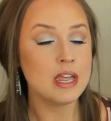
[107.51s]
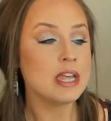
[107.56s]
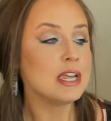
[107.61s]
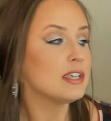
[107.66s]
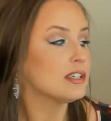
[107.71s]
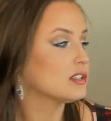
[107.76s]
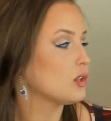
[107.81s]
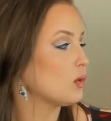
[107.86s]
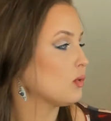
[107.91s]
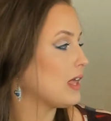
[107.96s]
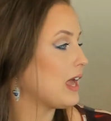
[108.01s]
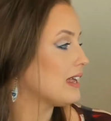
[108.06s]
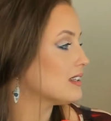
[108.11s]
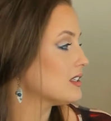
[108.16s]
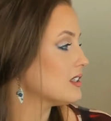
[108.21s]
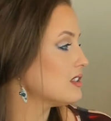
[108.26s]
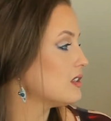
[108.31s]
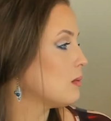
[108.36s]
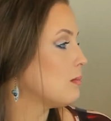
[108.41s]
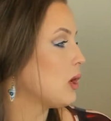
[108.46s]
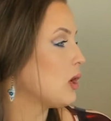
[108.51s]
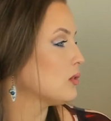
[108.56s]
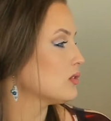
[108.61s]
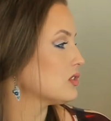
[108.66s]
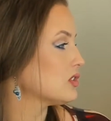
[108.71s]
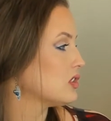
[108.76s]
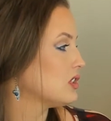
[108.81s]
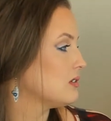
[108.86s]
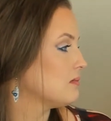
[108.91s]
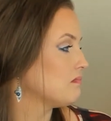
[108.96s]
So that's the
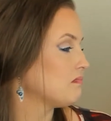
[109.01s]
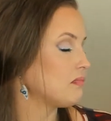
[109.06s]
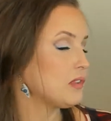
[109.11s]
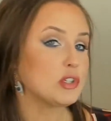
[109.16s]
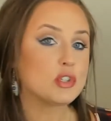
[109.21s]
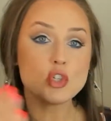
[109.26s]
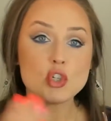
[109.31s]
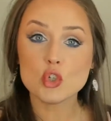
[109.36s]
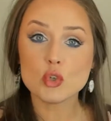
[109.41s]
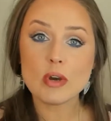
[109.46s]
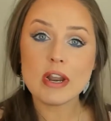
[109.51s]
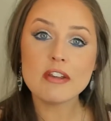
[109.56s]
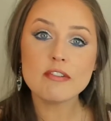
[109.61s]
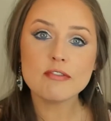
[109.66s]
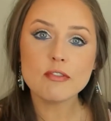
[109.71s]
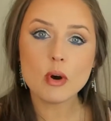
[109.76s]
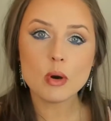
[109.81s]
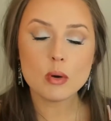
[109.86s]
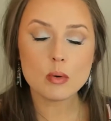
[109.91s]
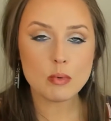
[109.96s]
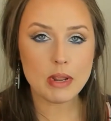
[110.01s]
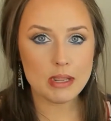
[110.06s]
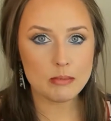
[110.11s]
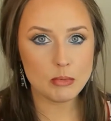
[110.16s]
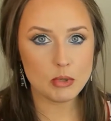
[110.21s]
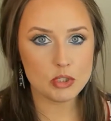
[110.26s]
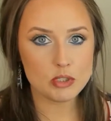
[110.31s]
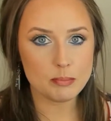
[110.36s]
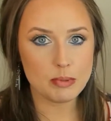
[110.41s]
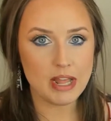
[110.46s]
most straightforward way of
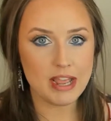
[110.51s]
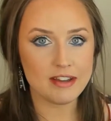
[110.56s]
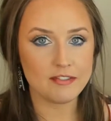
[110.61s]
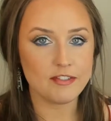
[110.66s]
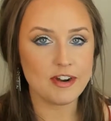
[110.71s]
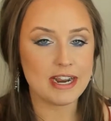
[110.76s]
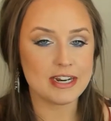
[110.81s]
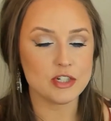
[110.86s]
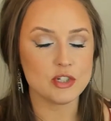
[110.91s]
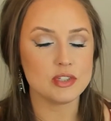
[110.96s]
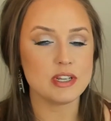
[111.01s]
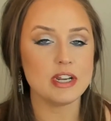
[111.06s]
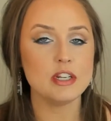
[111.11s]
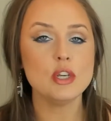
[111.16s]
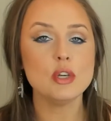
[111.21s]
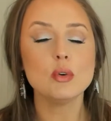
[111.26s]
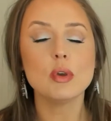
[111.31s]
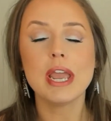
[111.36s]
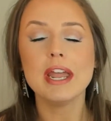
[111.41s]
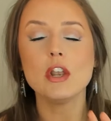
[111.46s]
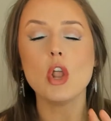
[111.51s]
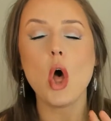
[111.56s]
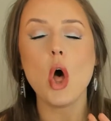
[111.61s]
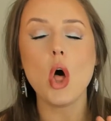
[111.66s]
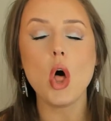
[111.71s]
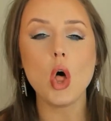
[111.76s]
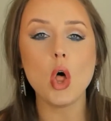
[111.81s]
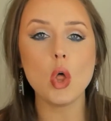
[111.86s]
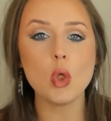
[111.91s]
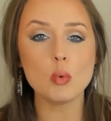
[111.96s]
multiplying fractions, and you can
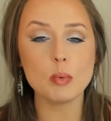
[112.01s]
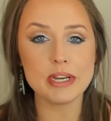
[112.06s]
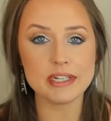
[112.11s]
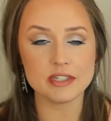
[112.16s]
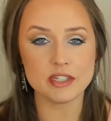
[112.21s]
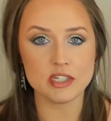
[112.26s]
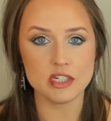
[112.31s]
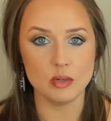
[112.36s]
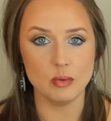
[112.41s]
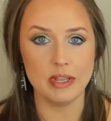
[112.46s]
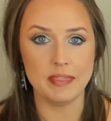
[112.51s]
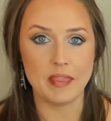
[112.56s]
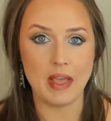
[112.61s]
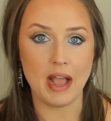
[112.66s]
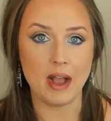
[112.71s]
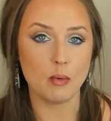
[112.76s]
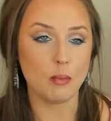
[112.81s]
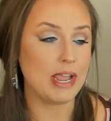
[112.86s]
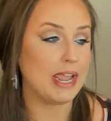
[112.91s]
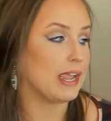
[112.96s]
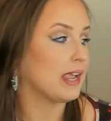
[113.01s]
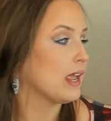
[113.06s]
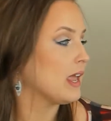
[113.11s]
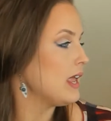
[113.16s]
always do it that way.